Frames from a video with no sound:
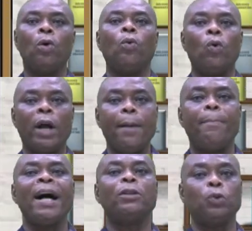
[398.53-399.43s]
We'll come
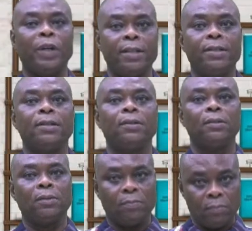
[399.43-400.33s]
back to it
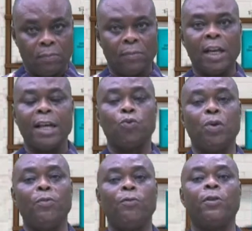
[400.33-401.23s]
as we
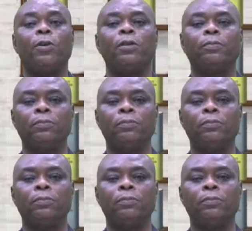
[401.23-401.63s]
move on.